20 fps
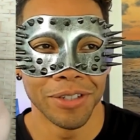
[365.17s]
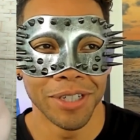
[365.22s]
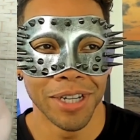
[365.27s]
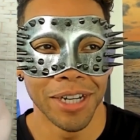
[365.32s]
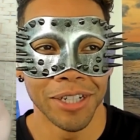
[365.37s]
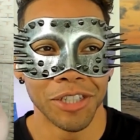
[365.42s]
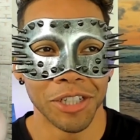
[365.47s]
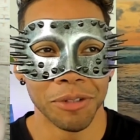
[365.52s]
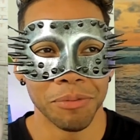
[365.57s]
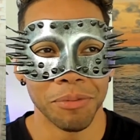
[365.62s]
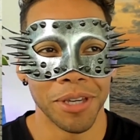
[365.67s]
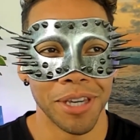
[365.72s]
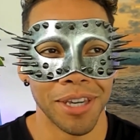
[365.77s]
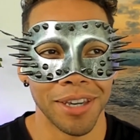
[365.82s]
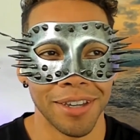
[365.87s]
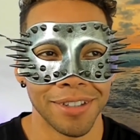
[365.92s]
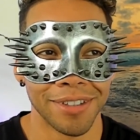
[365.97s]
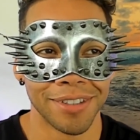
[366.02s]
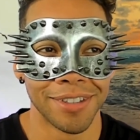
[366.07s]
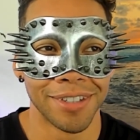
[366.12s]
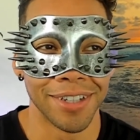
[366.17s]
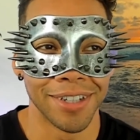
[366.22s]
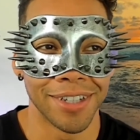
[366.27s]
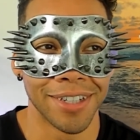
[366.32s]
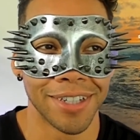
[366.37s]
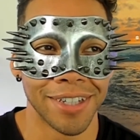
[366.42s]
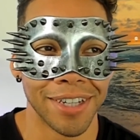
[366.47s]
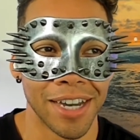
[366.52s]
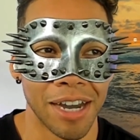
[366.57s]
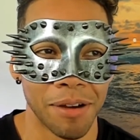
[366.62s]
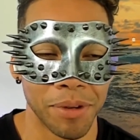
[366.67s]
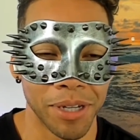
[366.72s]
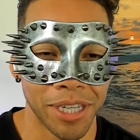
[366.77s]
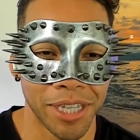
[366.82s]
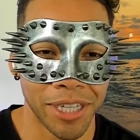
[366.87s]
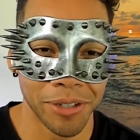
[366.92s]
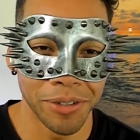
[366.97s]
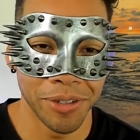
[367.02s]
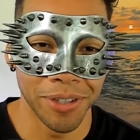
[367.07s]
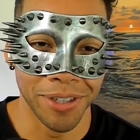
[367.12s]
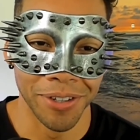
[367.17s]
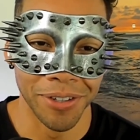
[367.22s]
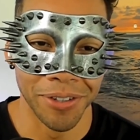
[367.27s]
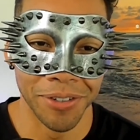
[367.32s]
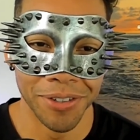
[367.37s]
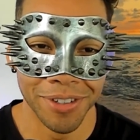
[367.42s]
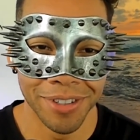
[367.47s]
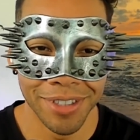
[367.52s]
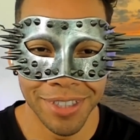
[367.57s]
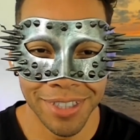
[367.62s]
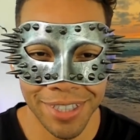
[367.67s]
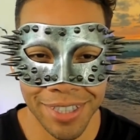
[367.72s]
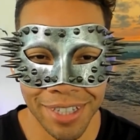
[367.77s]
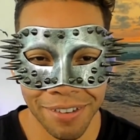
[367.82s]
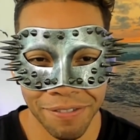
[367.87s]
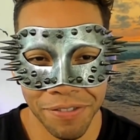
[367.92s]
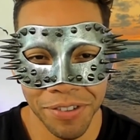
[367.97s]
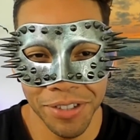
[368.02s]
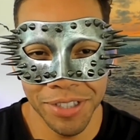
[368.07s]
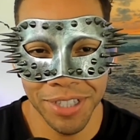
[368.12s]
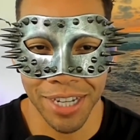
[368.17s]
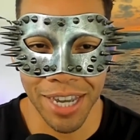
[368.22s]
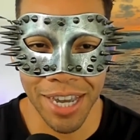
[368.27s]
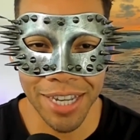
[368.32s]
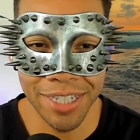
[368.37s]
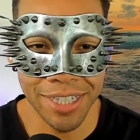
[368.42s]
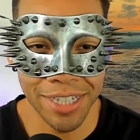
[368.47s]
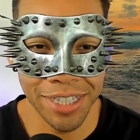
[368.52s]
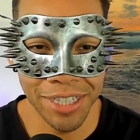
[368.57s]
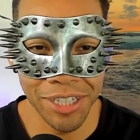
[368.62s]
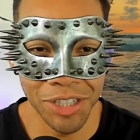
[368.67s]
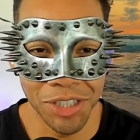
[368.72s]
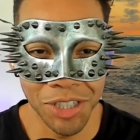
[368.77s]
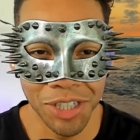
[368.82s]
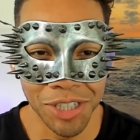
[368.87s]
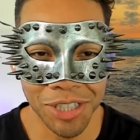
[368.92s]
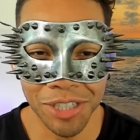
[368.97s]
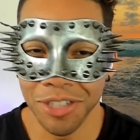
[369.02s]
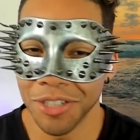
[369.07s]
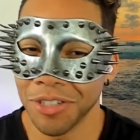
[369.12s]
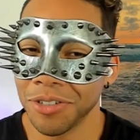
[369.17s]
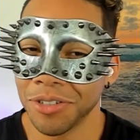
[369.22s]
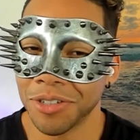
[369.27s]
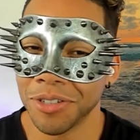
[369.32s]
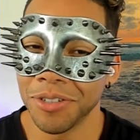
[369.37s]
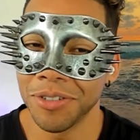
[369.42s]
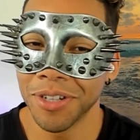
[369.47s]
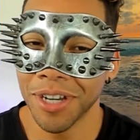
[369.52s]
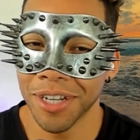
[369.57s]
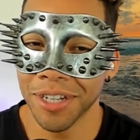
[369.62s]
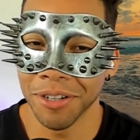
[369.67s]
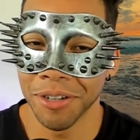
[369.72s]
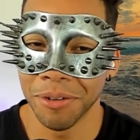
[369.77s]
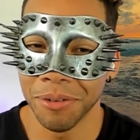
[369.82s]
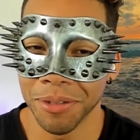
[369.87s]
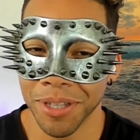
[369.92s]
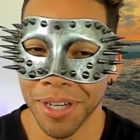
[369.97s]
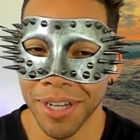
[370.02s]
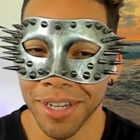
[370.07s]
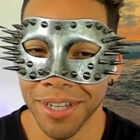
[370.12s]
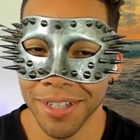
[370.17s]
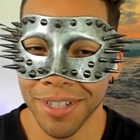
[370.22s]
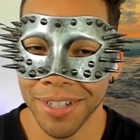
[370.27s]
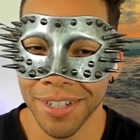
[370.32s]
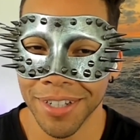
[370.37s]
touching me to I'm gonna kill you, it feels like an escalation. Do you not agree with that?